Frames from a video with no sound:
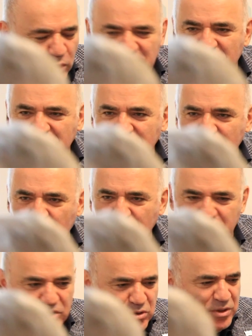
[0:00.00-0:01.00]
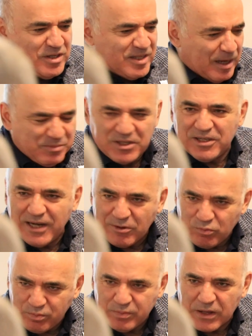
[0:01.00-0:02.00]
poisoning or just doing something
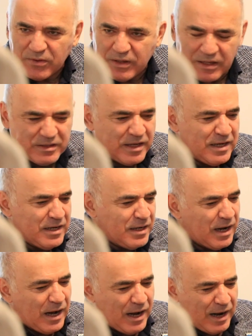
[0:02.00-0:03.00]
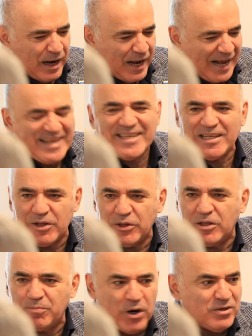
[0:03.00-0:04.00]
that
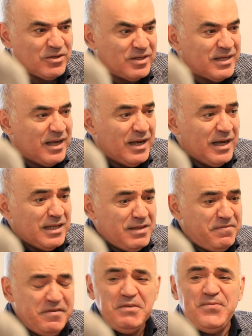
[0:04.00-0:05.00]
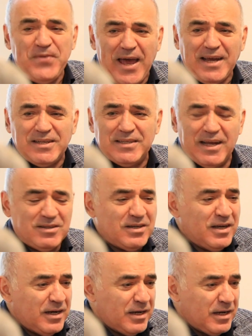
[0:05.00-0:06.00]
accelerated the process, the very fact that